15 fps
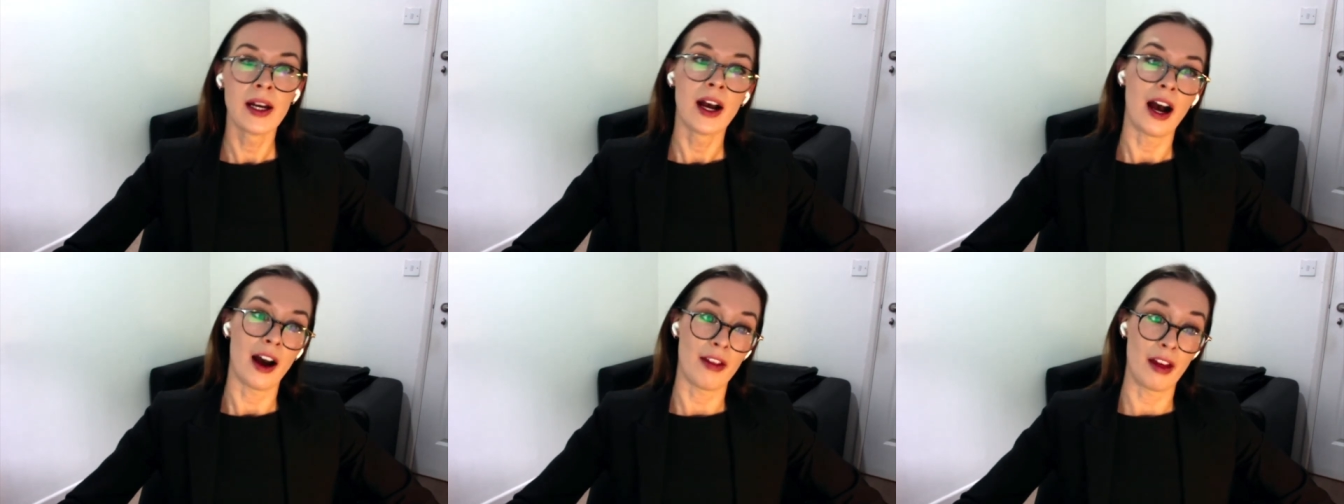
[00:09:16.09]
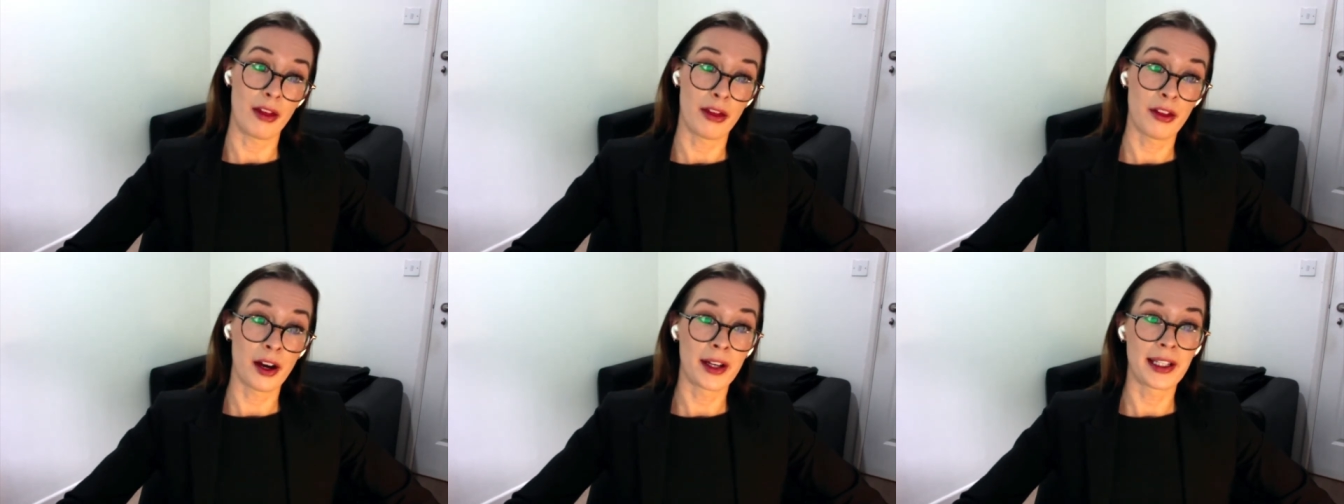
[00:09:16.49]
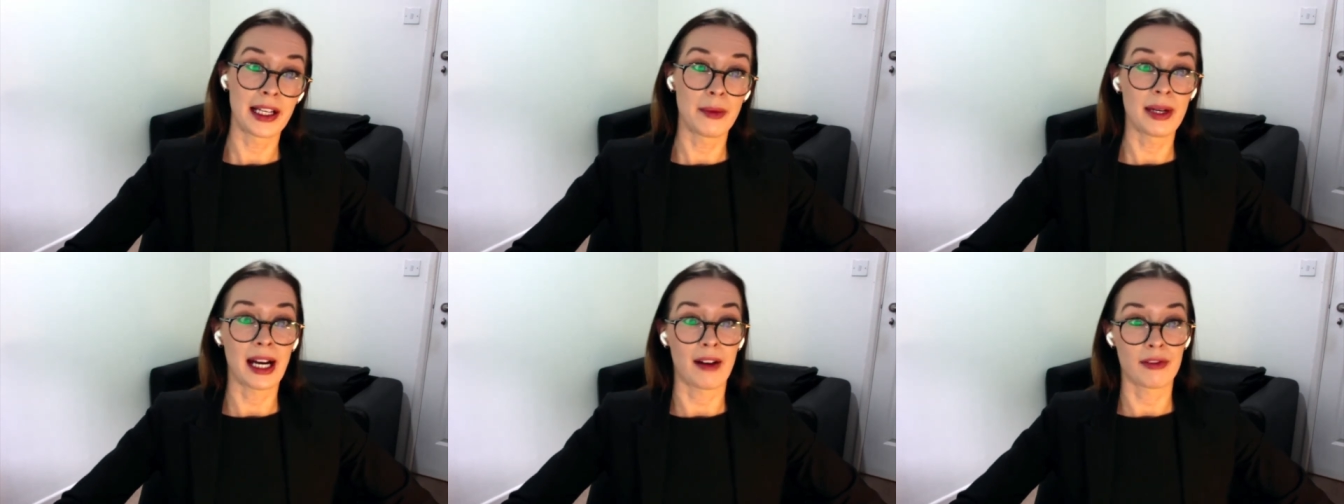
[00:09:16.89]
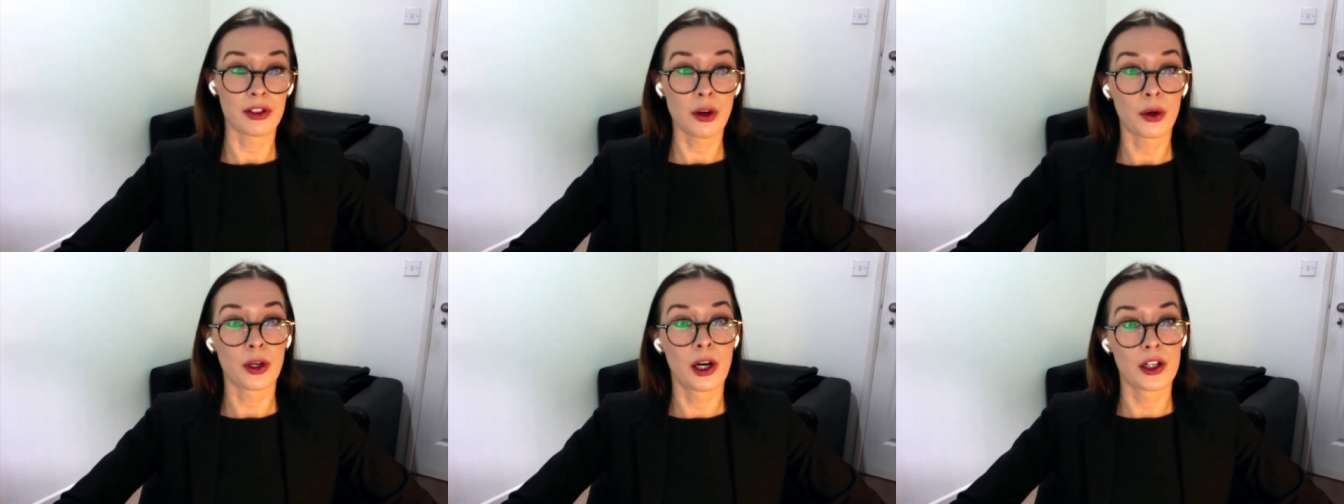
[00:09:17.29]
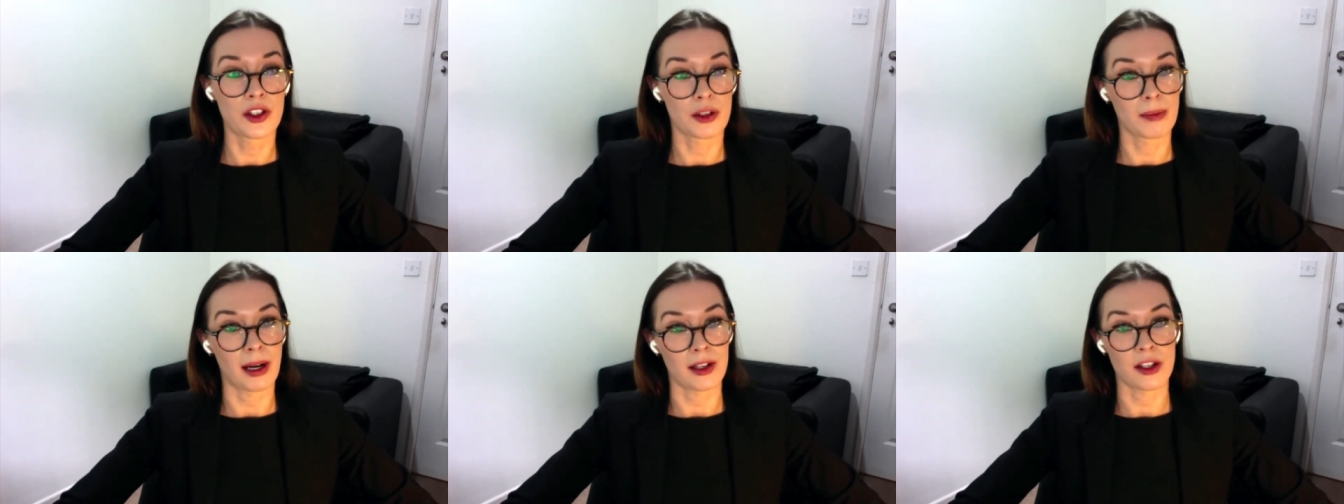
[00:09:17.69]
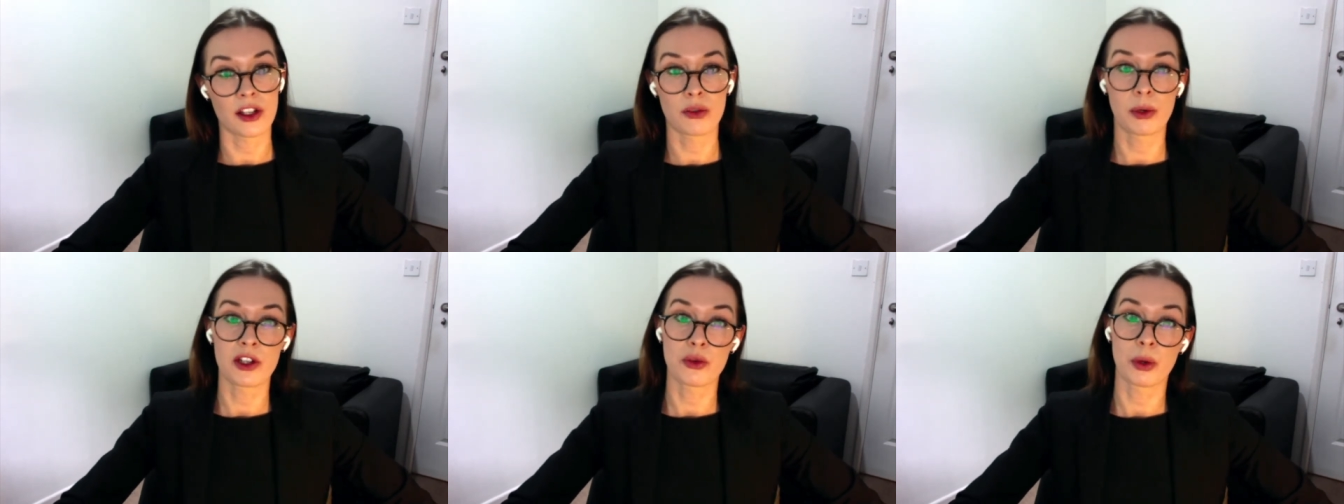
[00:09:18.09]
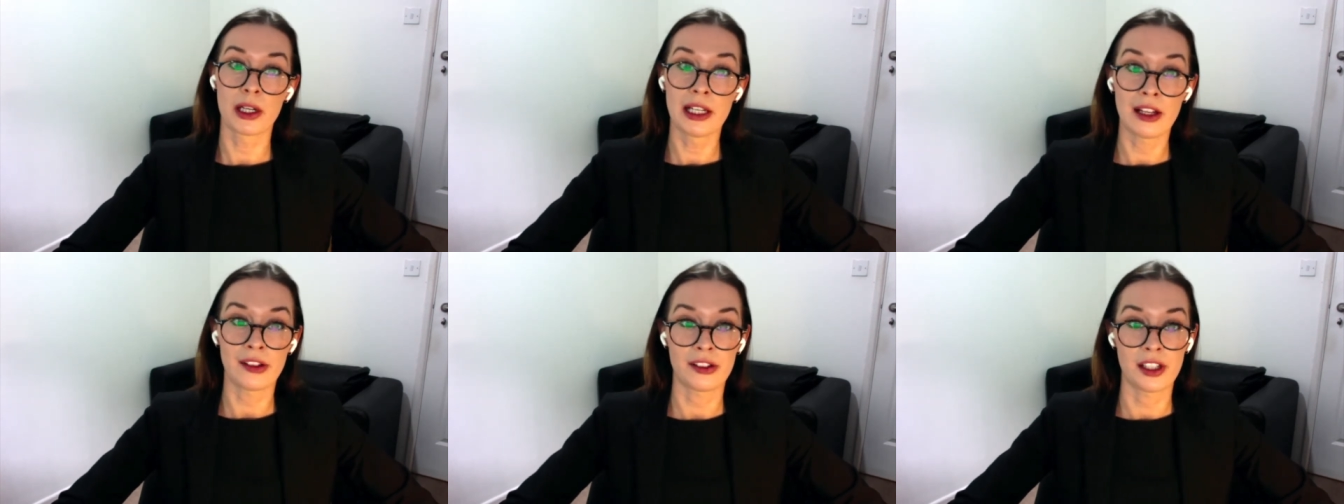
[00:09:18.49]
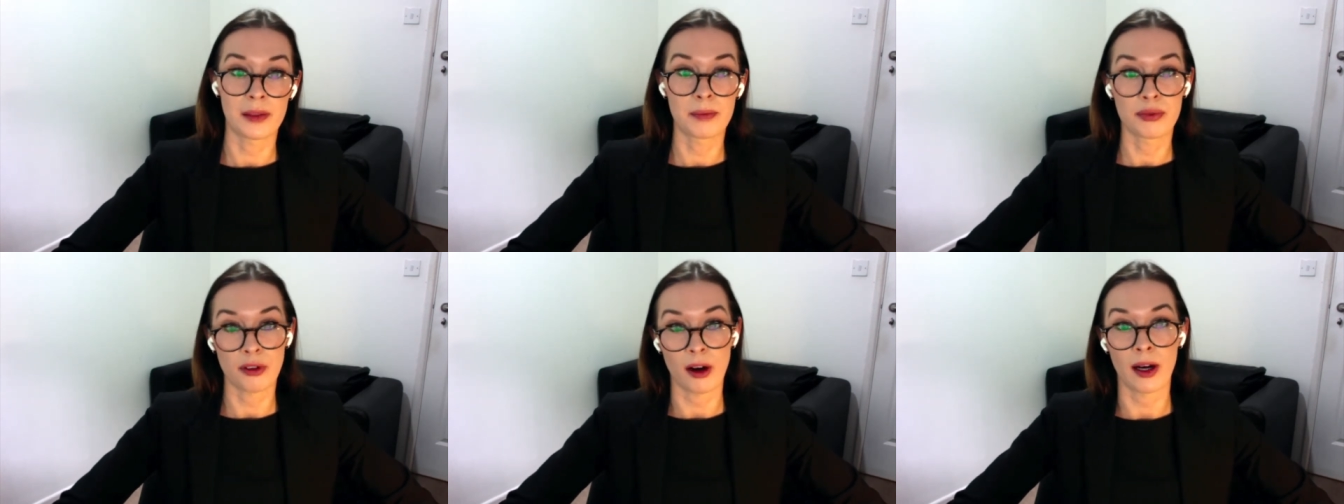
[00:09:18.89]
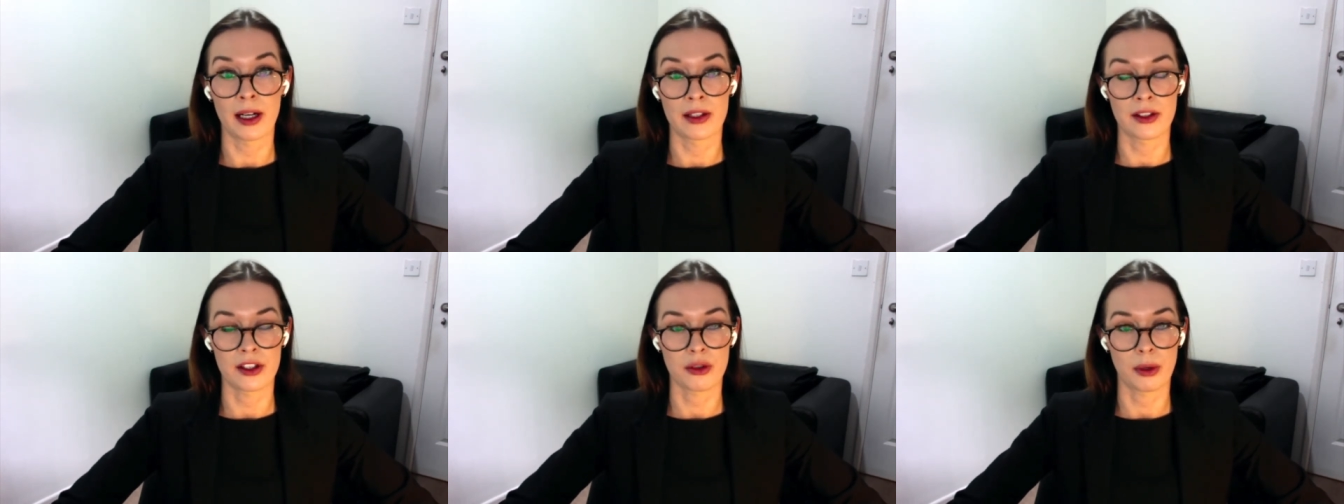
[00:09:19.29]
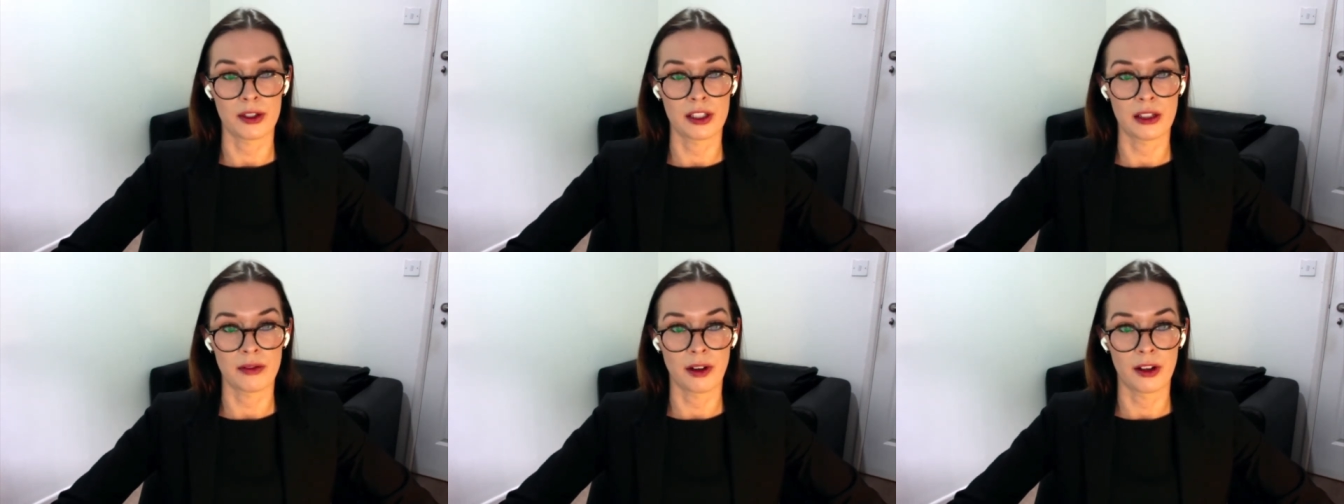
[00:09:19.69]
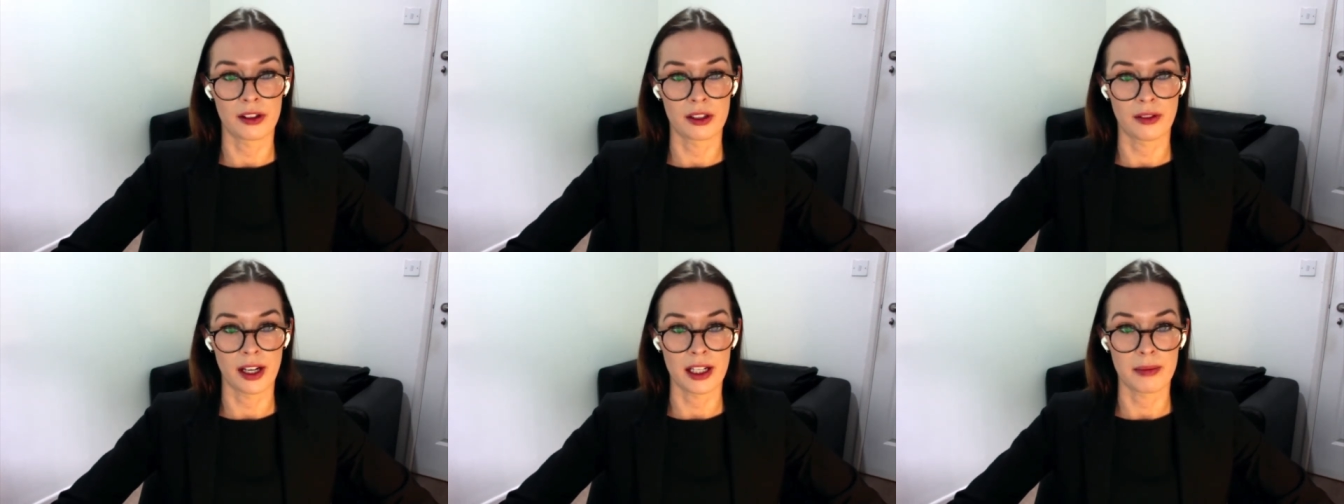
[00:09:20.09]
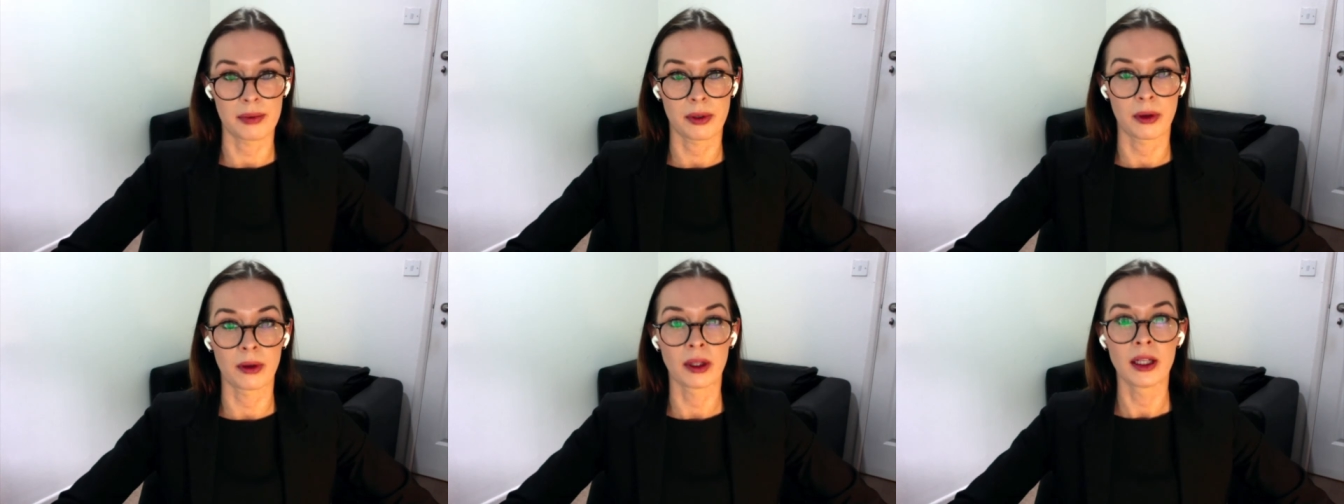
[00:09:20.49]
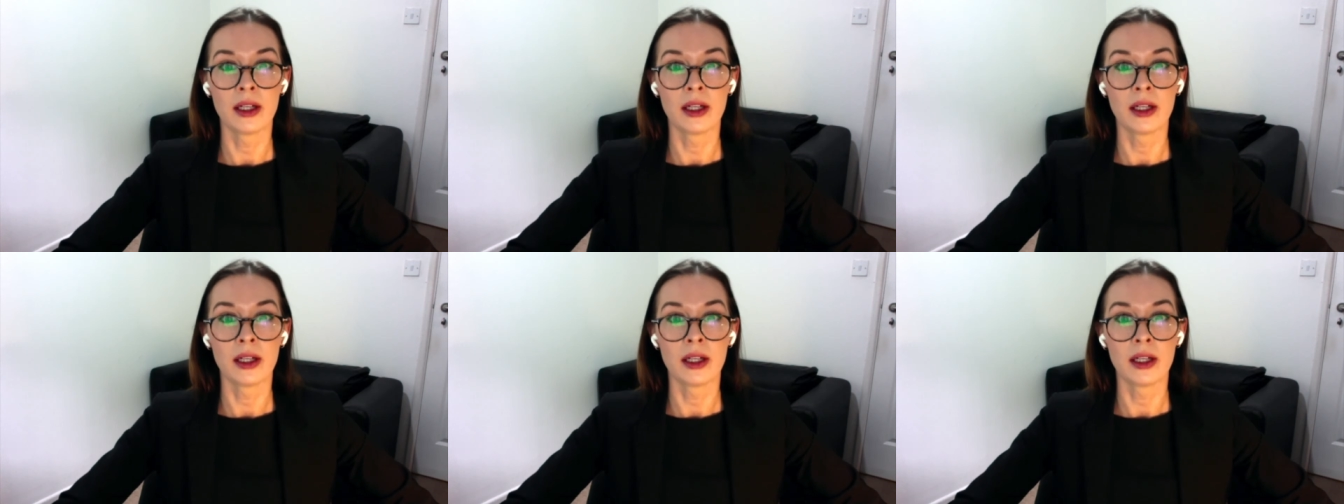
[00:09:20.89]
And then thirdly, we have non-urgent matters which were listed prior to the 21st of April,